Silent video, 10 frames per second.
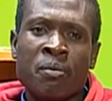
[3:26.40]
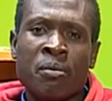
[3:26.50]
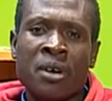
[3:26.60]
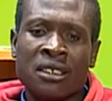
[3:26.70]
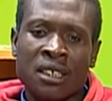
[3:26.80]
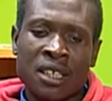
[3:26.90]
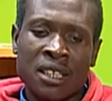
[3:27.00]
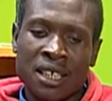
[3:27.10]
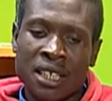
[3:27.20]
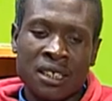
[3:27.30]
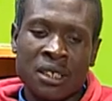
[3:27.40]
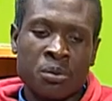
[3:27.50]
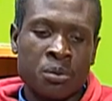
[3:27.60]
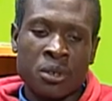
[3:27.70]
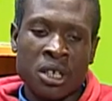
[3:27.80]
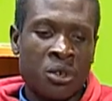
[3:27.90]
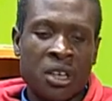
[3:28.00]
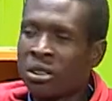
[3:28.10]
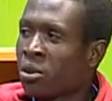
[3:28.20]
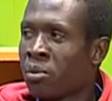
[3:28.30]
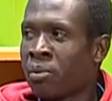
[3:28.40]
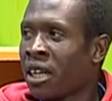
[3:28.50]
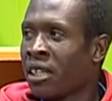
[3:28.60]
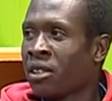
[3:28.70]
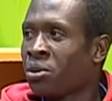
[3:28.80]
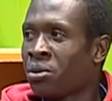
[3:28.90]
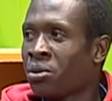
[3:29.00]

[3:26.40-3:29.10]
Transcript: But the other thing, Pia, you can't compare the two.